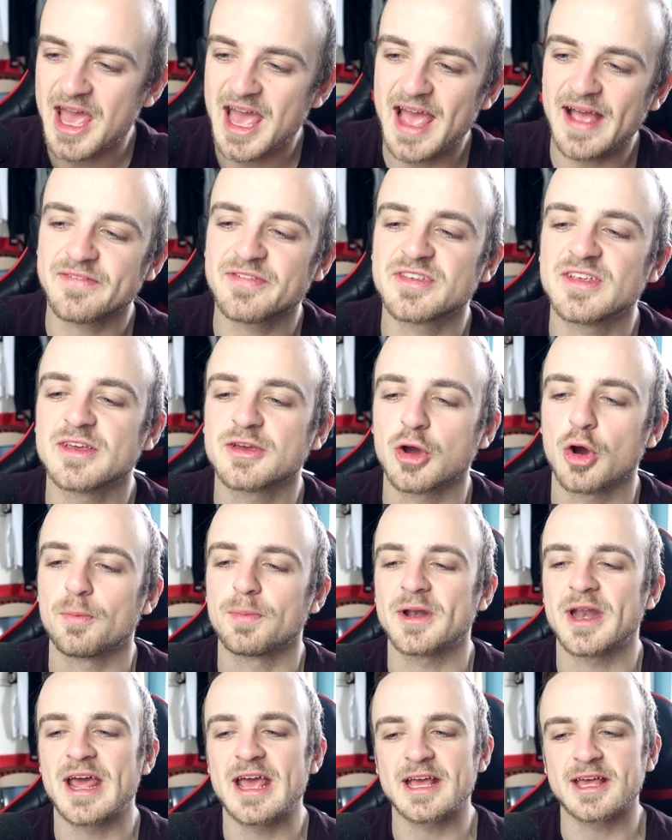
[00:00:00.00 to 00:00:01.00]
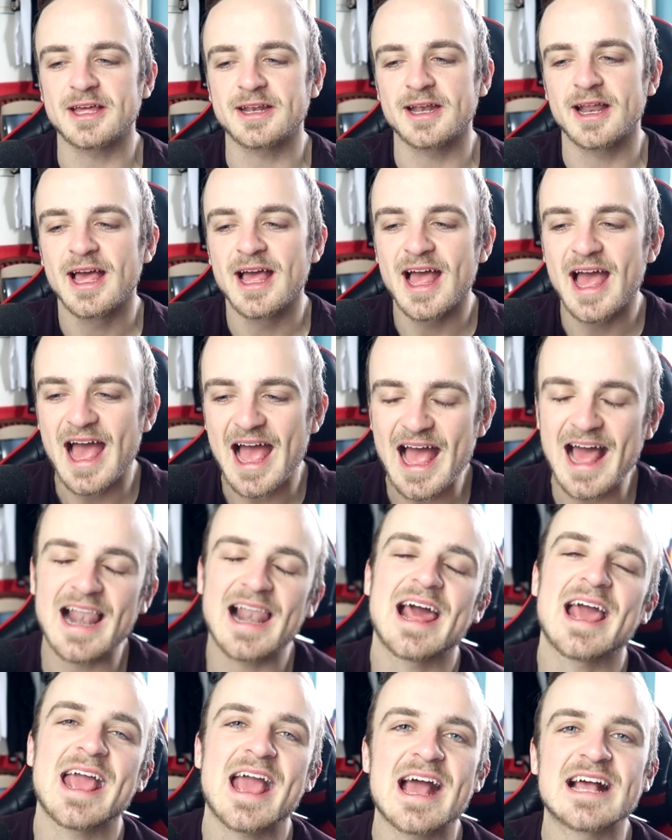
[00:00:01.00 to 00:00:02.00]
FC Copenhagen,
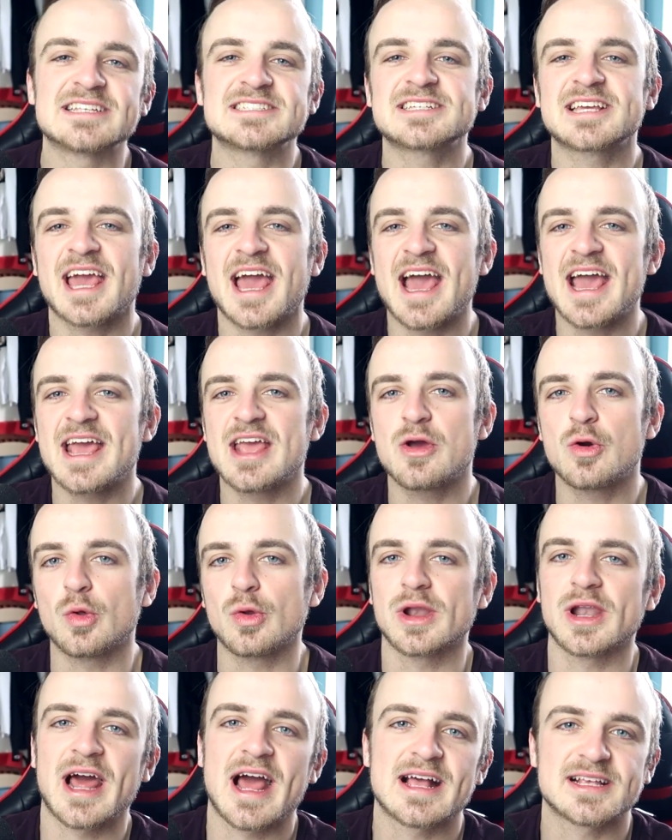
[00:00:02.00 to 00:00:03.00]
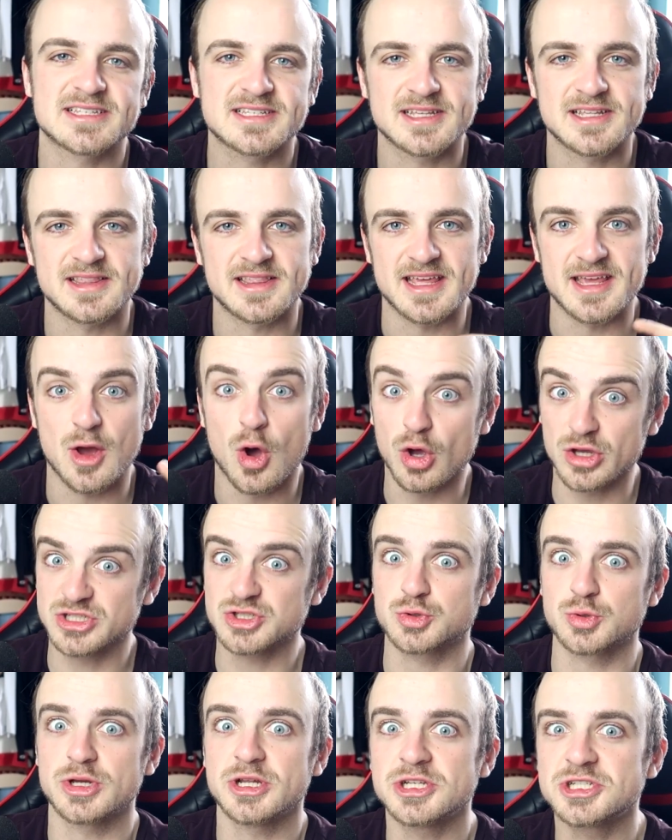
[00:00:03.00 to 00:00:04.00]
LASK or LASK, the
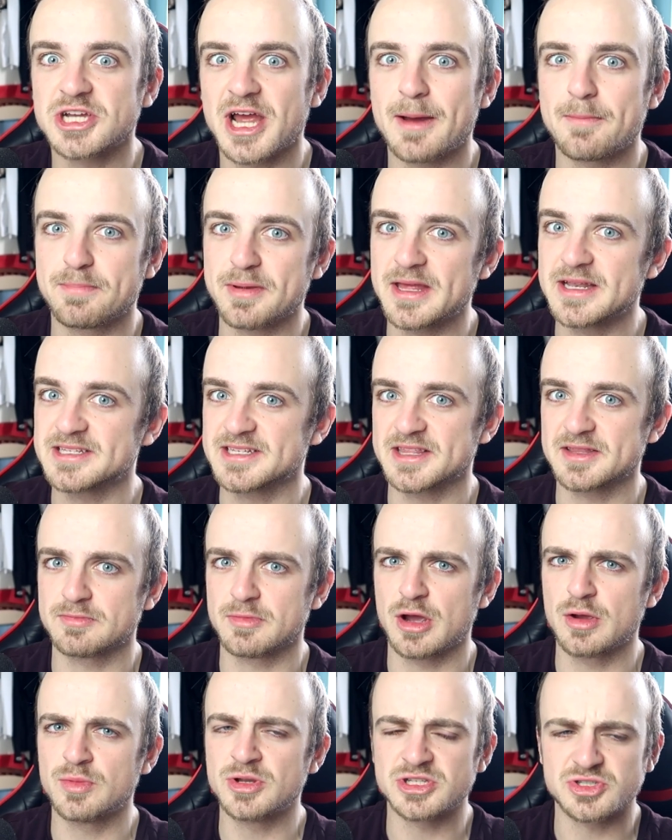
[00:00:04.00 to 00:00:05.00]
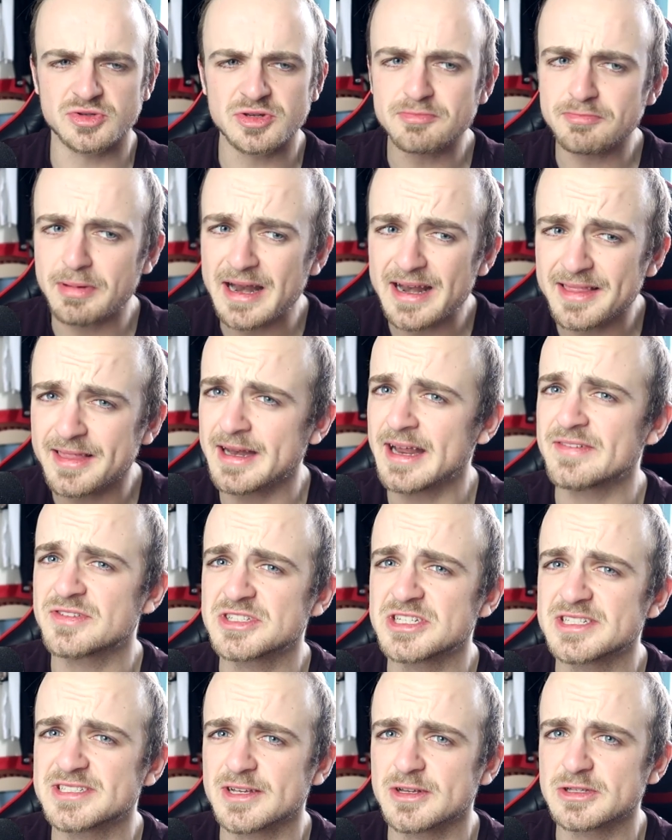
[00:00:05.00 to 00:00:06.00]
Austrian champions at the moment, doing better than
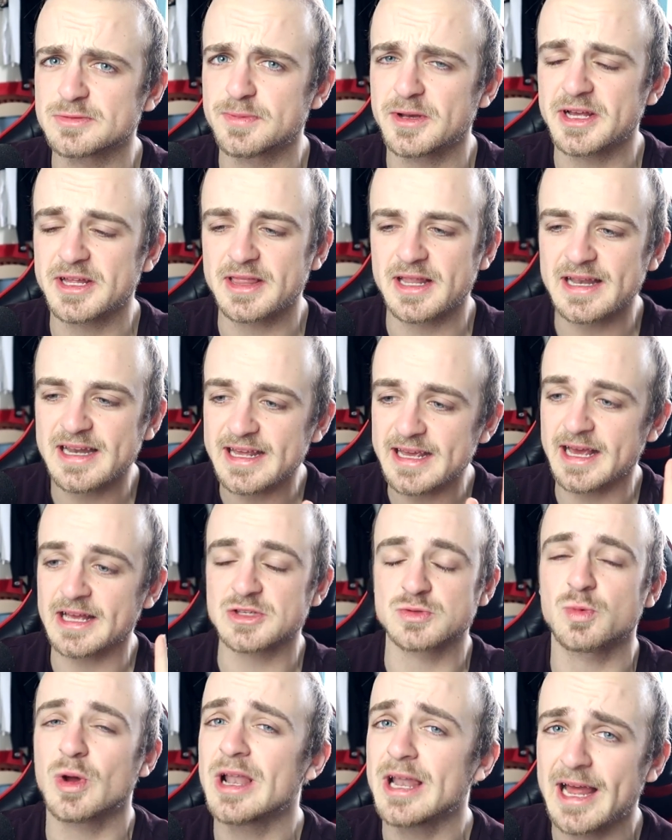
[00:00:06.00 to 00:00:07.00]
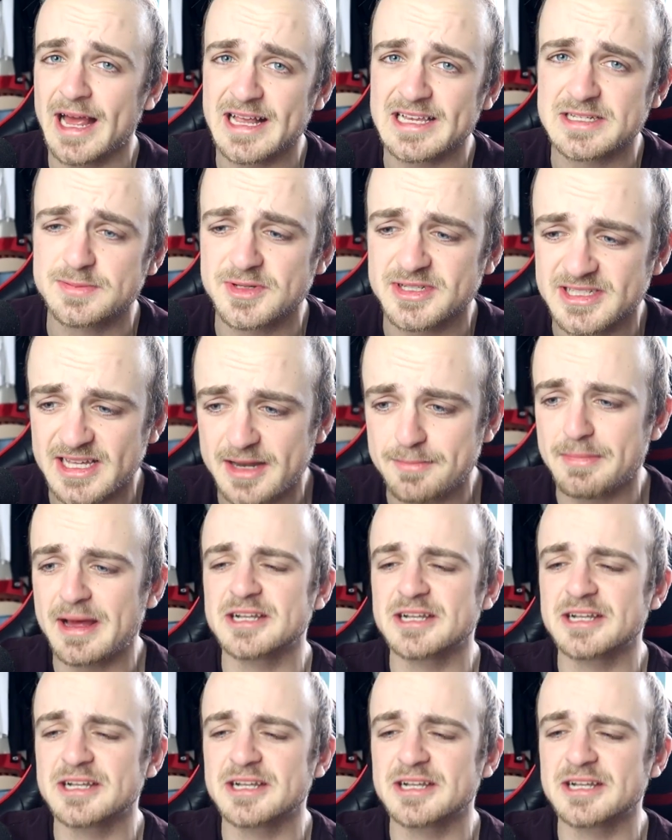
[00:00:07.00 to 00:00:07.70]
FC Salzburg in the league as well, it has to be said.